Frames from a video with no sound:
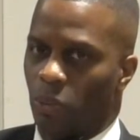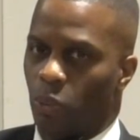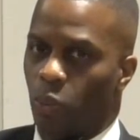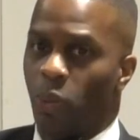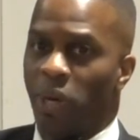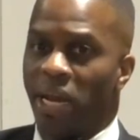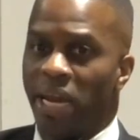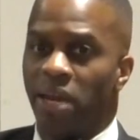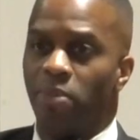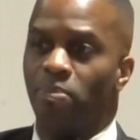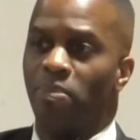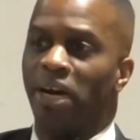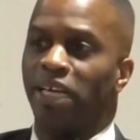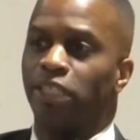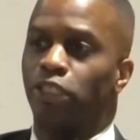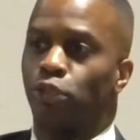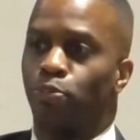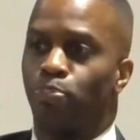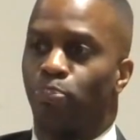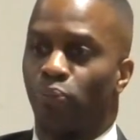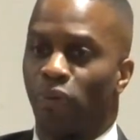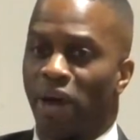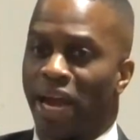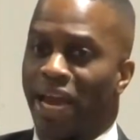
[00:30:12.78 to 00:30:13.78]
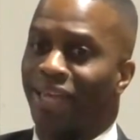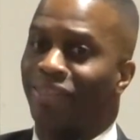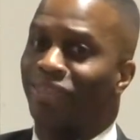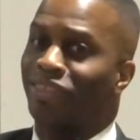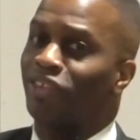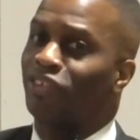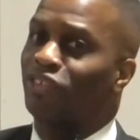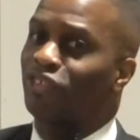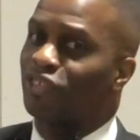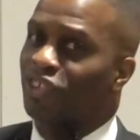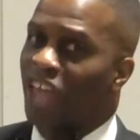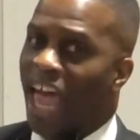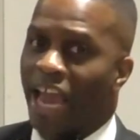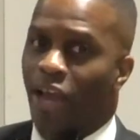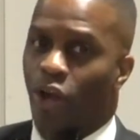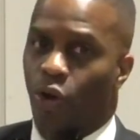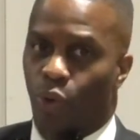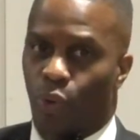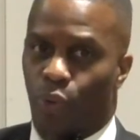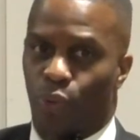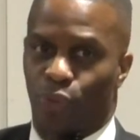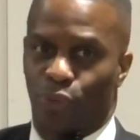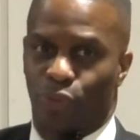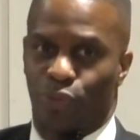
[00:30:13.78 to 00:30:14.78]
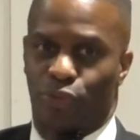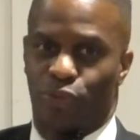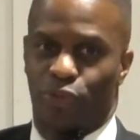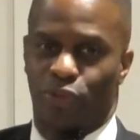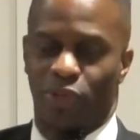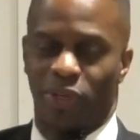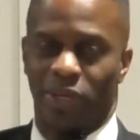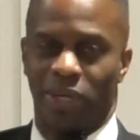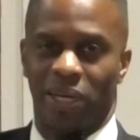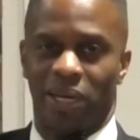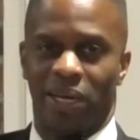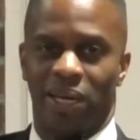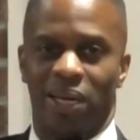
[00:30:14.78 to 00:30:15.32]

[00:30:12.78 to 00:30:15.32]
We must break the cycles